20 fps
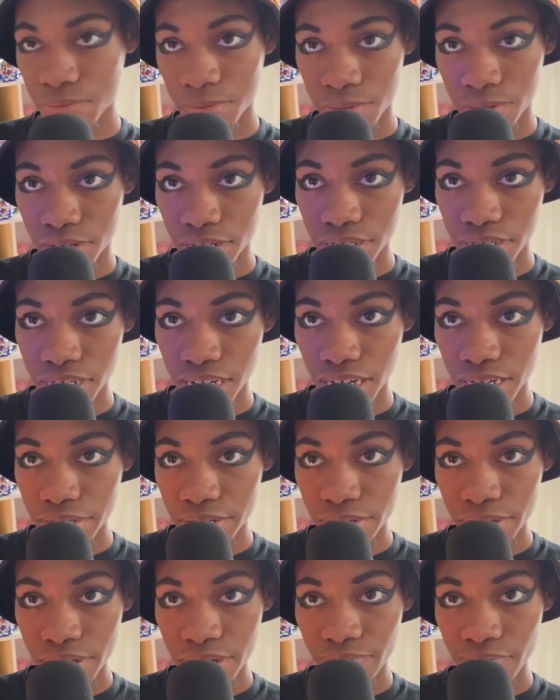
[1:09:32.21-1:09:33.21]
You can change
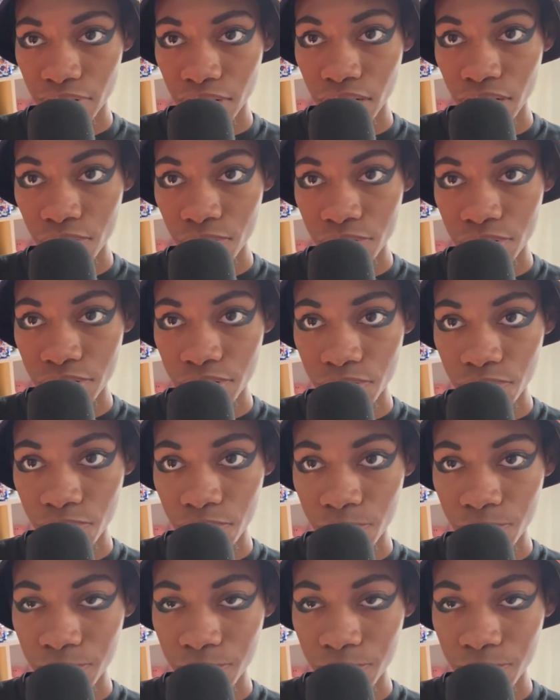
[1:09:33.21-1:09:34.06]
to the different colors of the group,